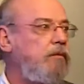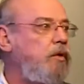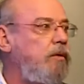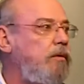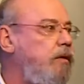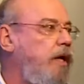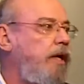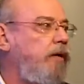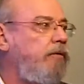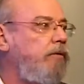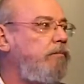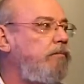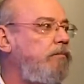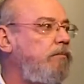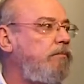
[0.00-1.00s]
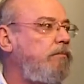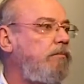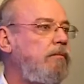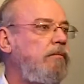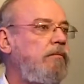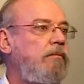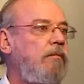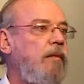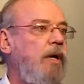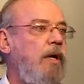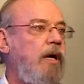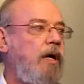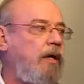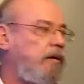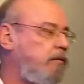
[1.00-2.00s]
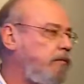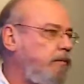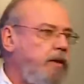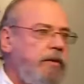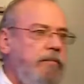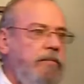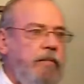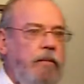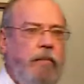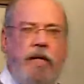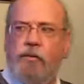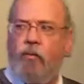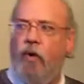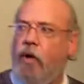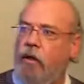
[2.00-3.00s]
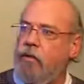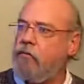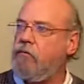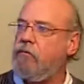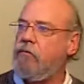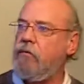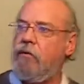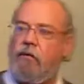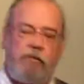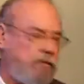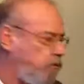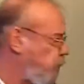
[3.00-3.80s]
You know, dining room. You know, a busboy or